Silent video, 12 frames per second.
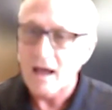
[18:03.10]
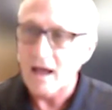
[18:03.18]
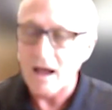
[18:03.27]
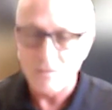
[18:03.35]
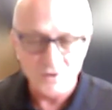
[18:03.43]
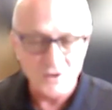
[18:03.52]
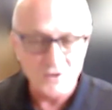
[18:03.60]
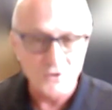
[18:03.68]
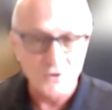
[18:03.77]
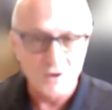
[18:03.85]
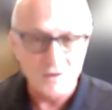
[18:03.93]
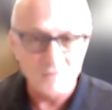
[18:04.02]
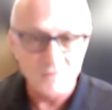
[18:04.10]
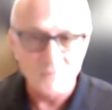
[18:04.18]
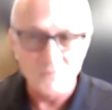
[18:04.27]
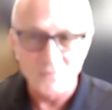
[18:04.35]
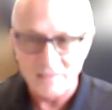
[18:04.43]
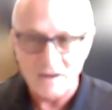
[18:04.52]
I'm going to do it.
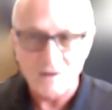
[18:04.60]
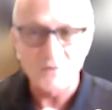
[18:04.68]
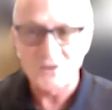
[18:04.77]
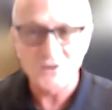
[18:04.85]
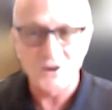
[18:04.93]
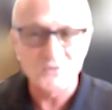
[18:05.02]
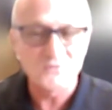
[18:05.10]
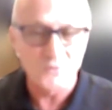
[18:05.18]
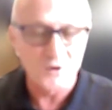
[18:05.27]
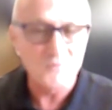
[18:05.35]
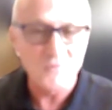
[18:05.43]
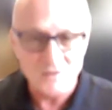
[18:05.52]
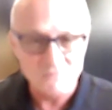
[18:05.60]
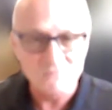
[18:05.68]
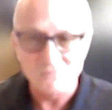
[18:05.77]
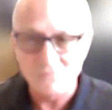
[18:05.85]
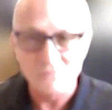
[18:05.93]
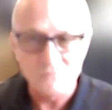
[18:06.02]
But then I'm going to charge for it by
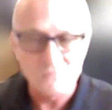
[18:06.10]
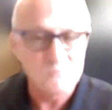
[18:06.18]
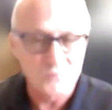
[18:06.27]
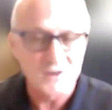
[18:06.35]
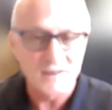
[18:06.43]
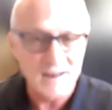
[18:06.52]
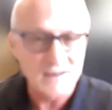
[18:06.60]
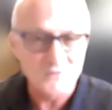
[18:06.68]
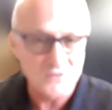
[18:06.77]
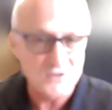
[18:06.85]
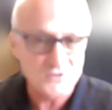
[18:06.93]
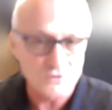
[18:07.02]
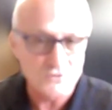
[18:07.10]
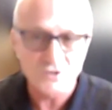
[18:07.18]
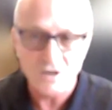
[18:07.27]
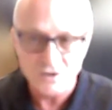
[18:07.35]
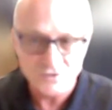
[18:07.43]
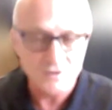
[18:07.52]
putting it onto the
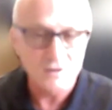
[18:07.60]
association.